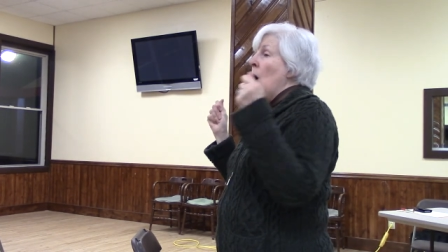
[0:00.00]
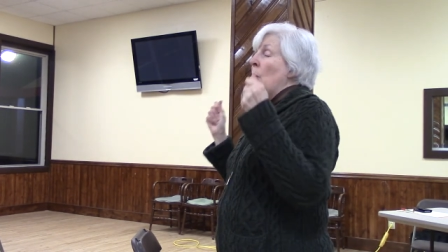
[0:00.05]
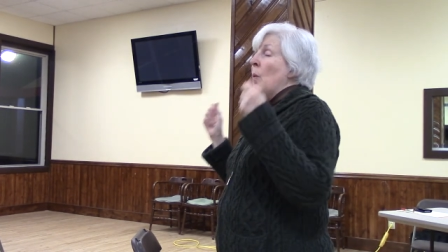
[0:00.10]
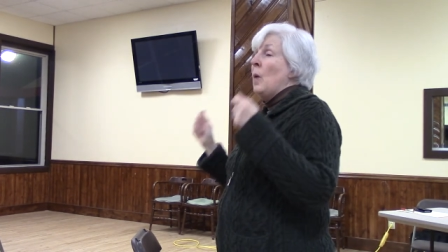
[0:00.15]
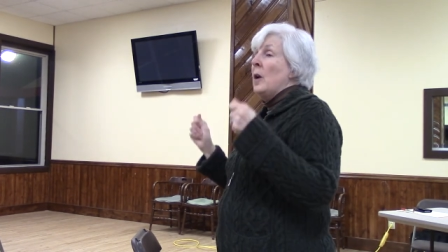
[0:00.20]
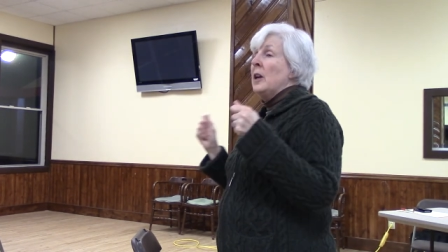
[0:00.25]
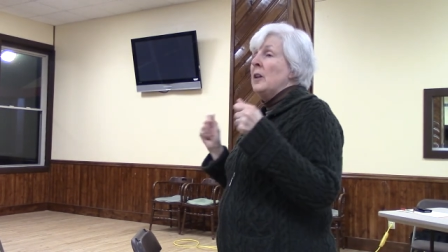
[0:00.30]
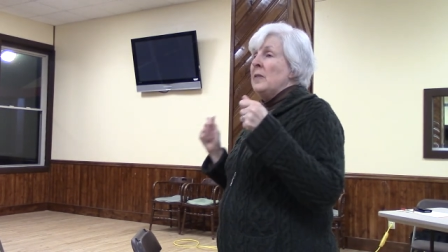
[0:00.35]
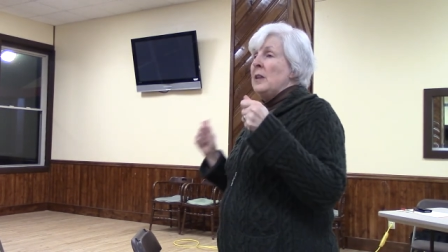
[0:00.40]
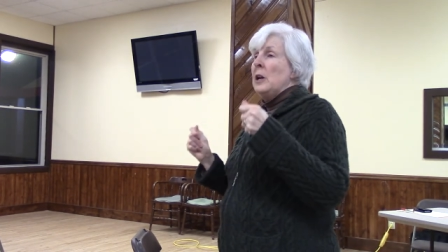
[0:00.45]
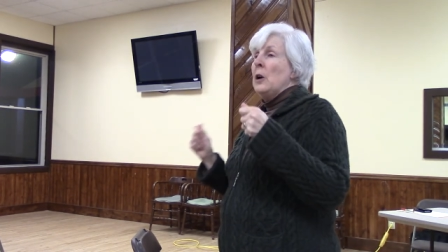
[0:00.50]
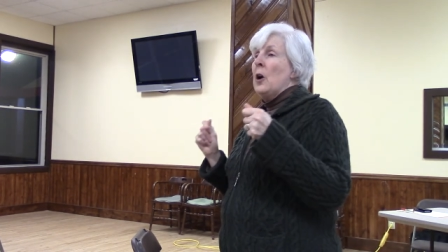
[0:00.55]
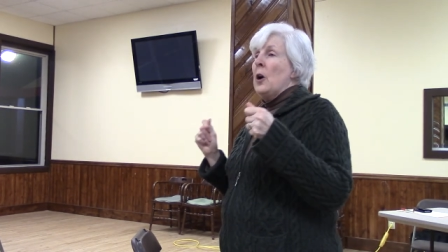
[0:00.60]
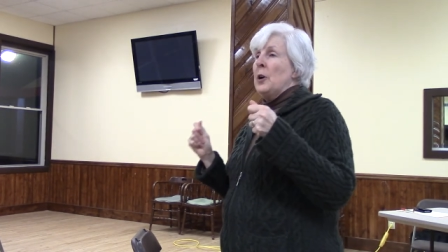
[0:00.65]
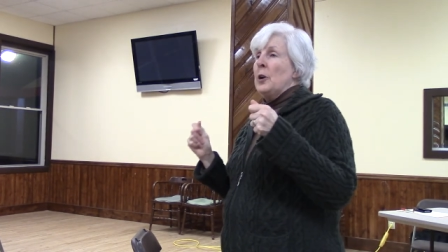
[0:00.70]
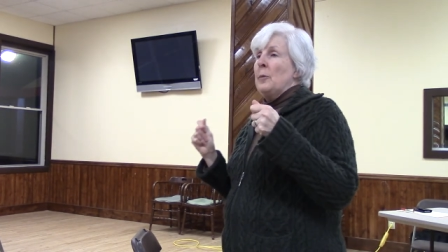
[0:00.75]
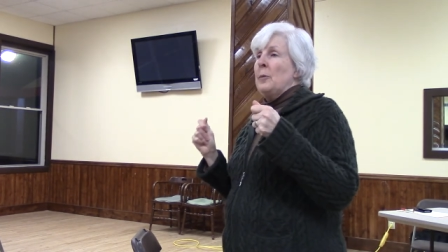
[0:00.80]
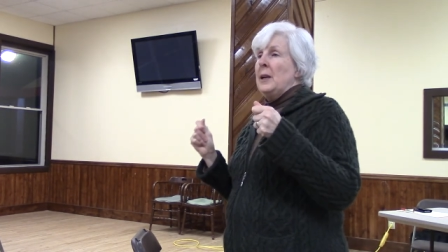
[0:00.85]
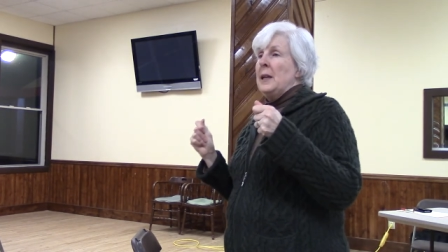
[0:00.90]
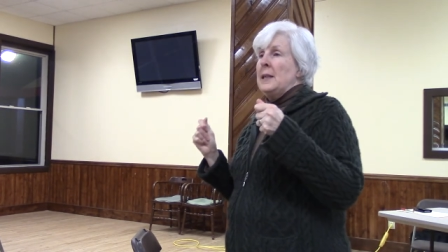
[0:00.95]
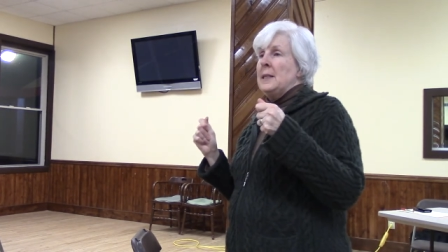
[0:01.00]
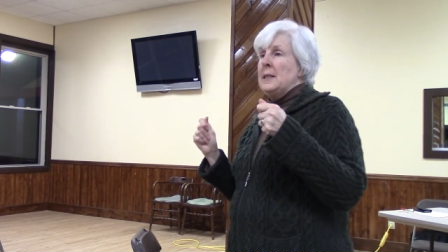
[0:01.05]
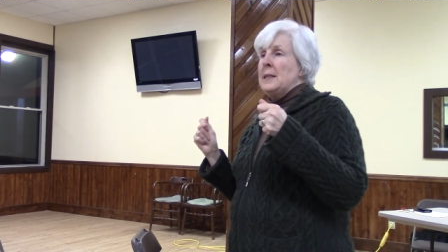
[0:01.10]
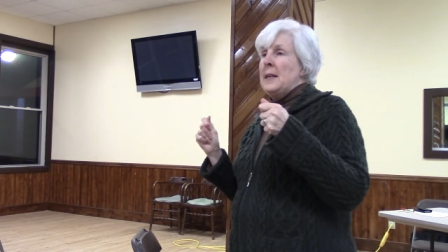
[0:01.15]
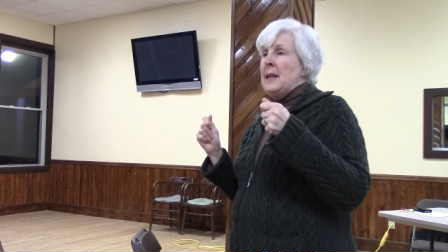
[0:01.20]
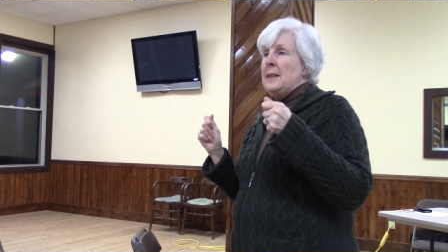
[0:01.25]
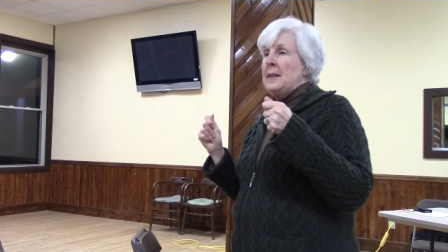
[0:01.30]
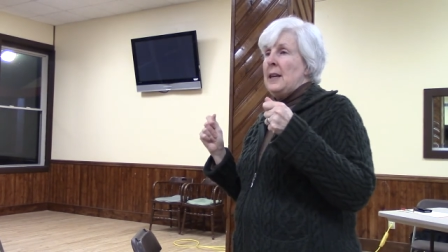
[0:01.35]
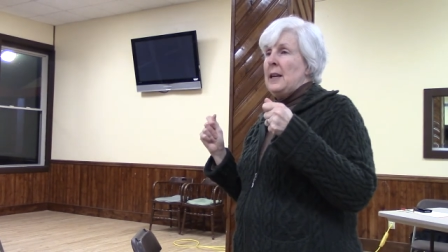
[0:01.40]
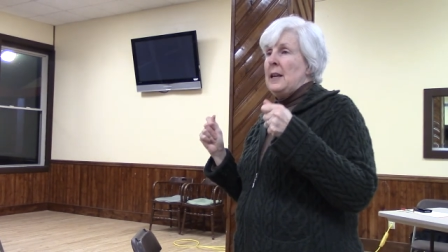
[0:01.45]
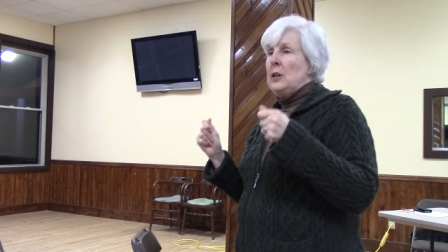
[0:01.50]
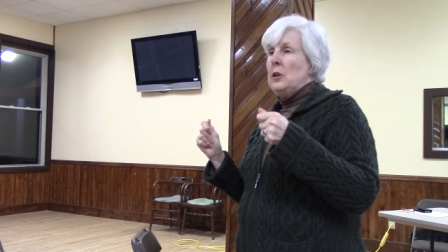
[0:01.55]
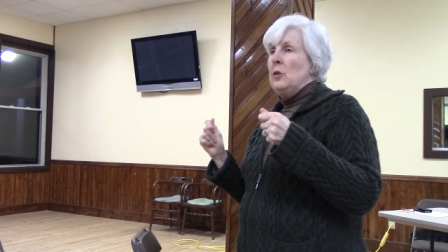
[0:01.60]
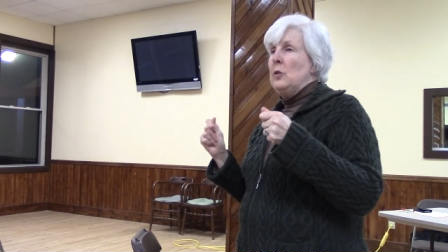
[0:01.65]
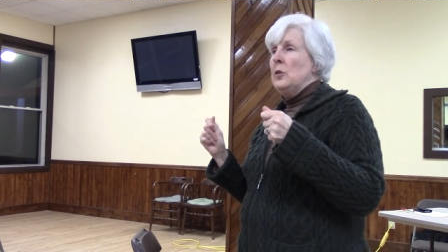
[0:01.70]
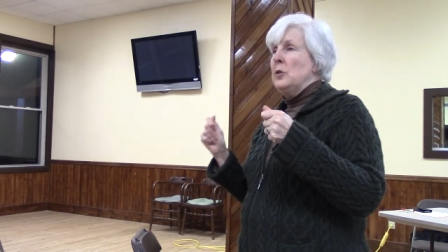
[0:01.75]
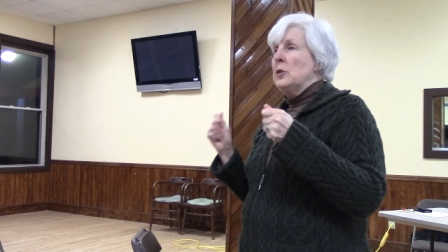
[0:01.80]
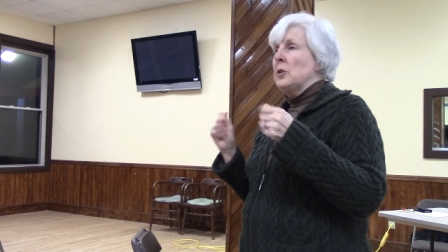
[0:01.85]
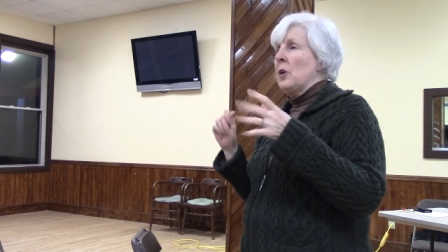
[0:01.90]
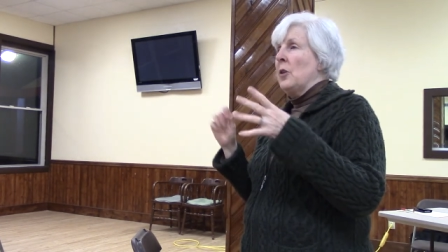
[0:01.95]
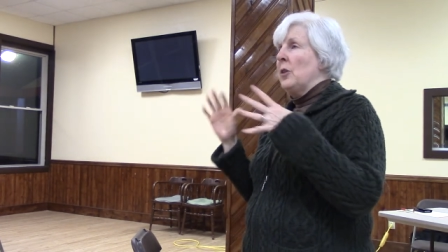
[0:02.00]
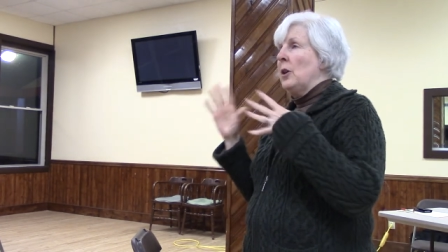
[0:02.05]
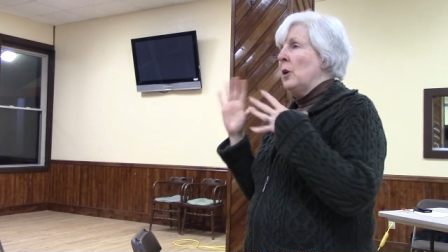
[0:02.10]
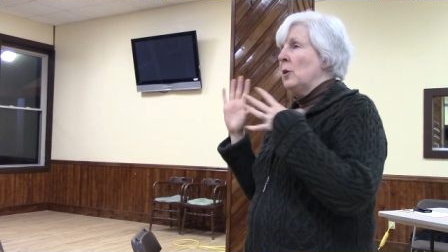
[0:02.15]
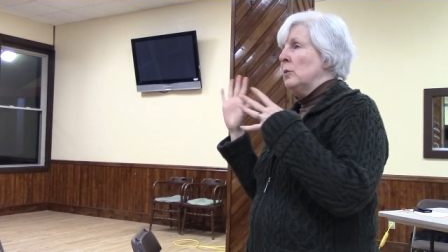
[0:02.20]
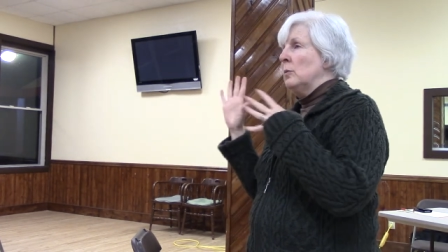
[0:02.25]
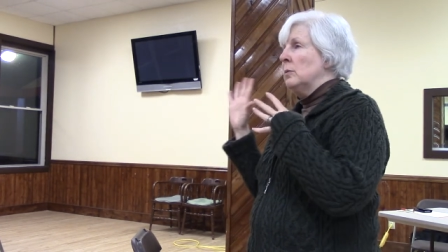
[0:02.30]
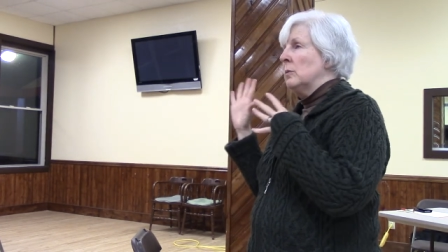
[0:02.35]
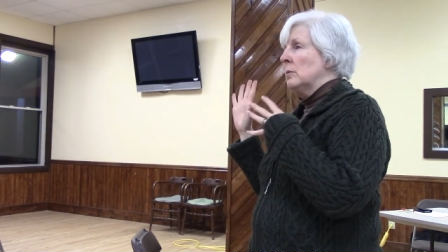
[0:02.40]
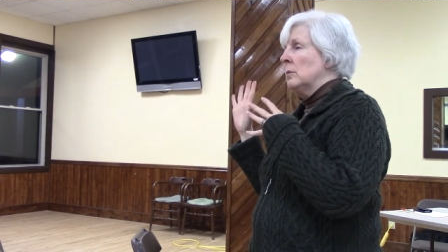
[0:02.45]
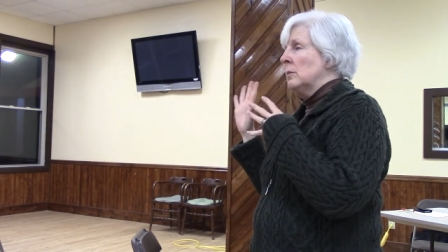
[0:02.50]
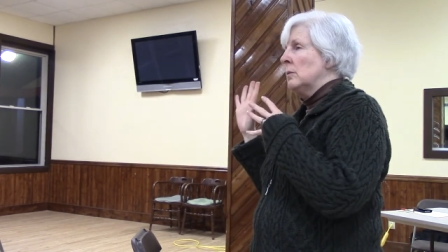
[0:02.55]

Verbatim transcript: one of the arguments that they use, although